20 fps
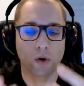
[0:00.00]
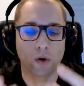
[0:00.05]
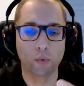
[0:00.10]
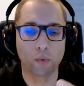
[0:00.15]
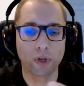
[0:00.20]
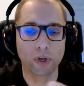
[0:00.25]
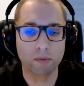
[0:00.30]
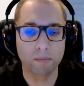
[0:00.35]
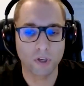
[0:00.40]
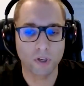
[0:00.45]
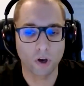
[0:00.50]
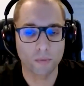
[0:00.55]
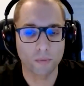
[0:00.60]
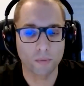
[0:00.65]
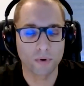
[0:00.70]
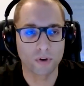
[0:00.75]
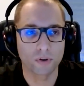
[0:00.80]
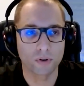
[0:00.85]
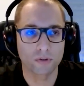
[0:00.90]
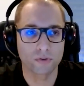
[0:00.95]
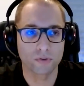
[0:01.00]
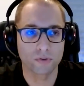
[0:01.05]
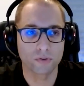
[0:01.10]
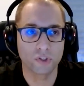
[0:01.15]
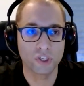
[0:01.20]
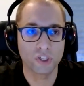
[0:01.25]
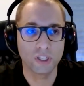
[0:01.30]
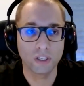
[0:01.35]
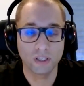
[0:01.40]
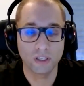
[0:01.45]
will be uploaded to the
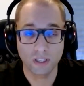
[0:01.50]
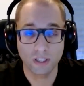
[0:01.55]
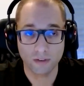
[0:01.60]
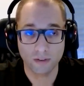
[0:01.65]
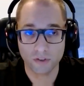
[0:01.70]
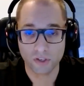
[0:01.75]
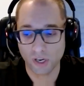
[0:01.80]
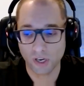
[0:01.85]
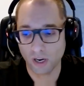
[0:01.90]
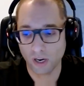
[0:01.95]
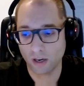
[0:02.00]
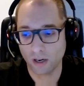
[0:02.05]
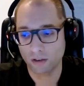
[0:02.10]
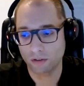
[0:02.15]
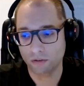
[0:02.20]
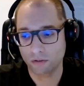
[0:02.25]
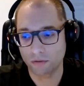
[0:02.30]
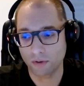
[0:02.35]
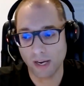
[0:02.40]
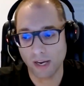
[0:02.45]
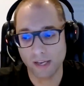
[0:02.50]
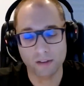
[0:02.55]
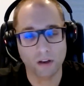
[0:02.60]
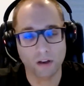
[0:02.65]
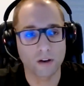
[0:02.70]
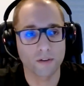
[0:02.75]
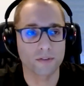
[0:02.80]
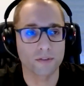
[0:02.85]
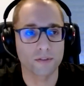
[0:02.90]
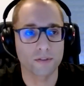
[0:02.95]
GDTF share right
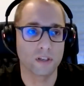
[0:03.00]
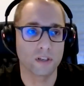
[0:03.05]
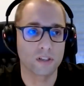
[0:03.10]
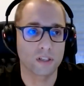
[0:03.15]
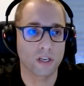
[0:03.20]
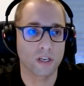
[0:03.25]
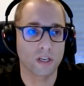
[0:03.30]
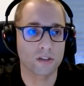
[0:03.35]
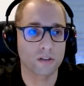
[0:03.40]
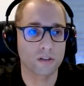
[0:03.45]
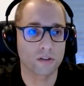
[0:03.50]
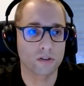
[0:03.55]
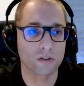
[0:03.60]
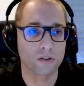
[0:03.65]
after this session.